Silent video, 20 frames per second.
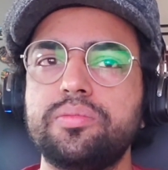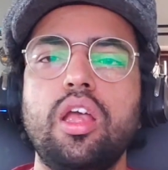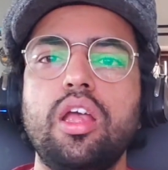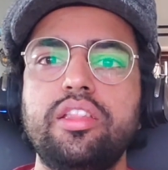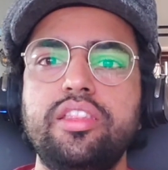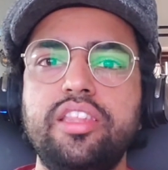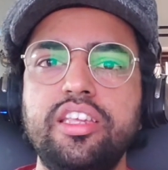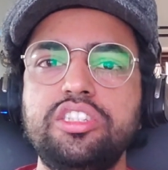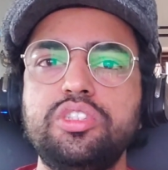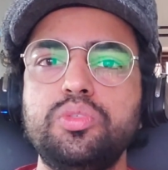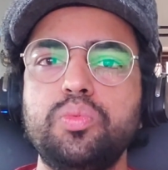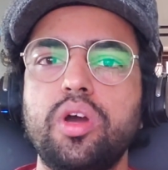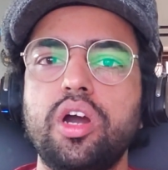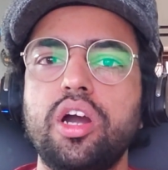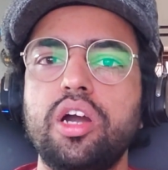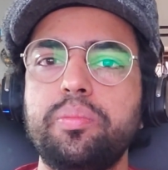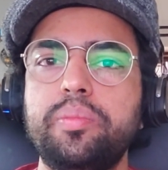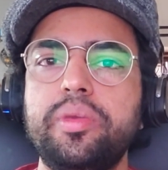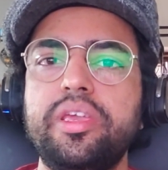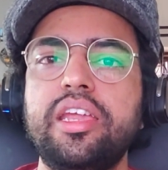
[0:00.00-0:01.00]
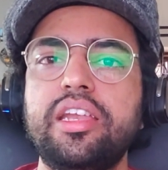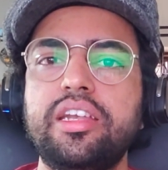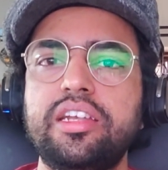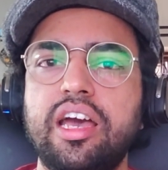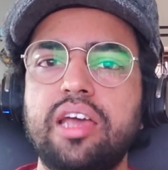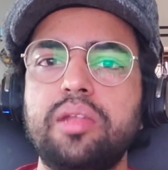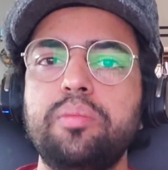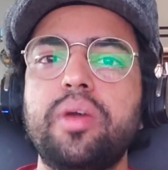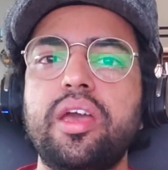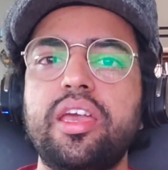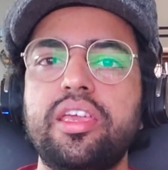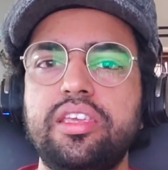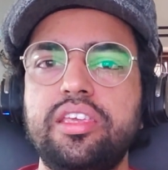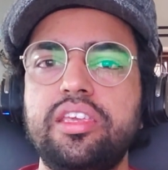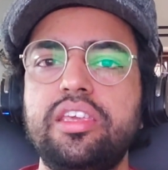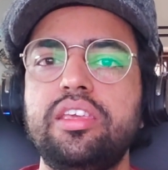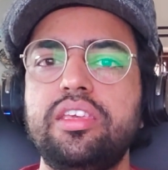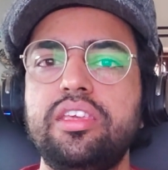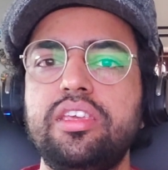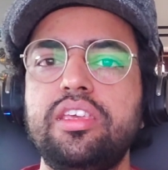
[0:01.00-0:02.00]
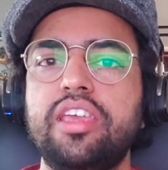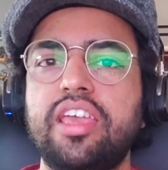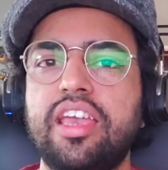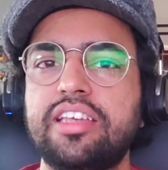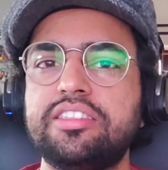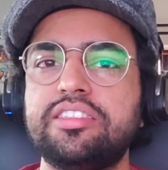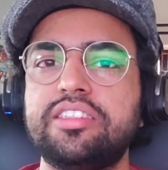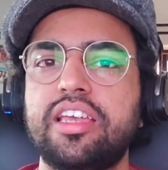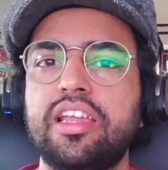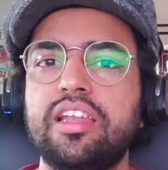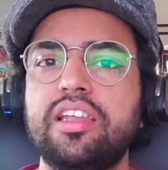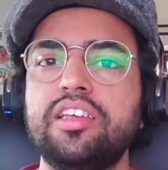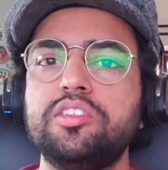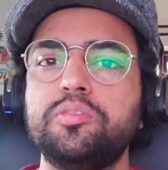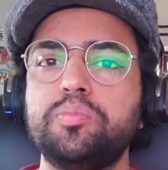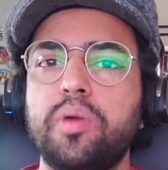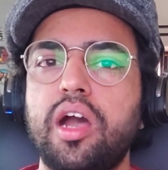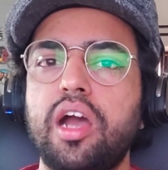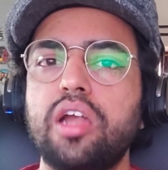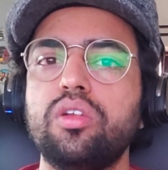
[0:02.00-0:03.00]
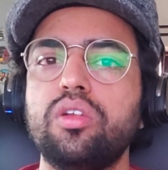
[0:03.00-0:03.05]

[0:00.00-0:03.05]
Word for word: This work being done by EESL is part